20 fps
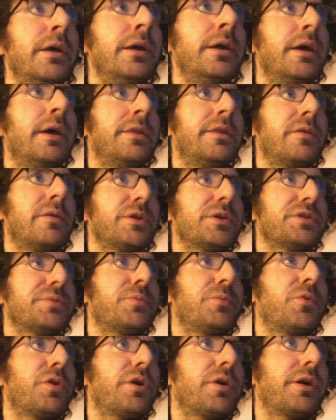And then what's
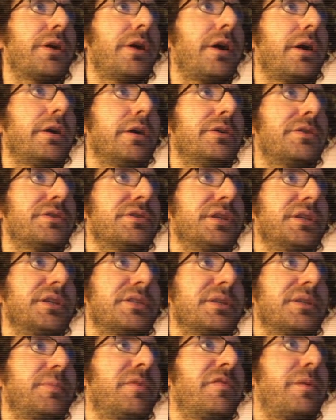more, you're seeing
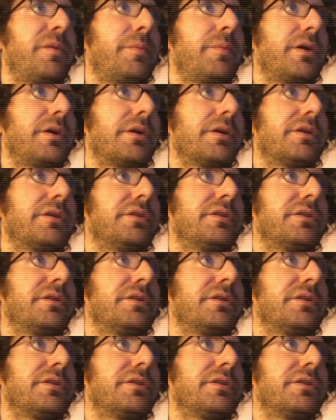some of them you're